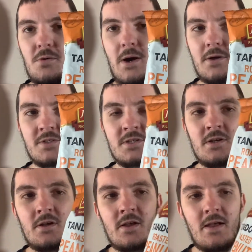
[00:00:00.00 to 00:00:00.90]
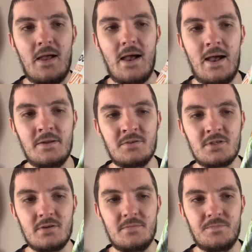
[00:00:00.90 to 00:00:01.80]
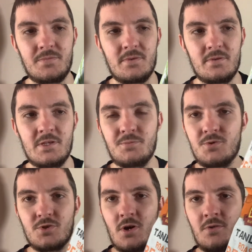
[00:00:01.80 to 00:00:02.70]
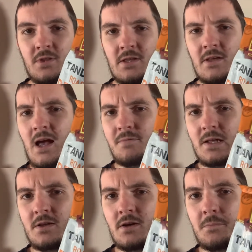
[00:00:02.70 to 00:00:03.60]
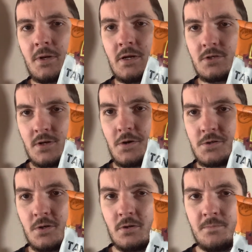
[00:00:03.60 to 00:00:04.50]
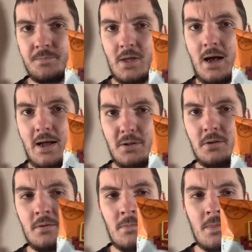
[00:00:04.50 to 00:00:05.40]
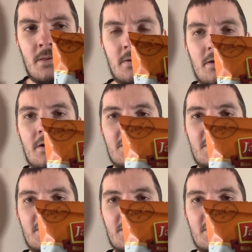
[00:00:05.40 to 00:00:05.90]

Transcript: US, and these were just on the, they have like a, an international aisle, and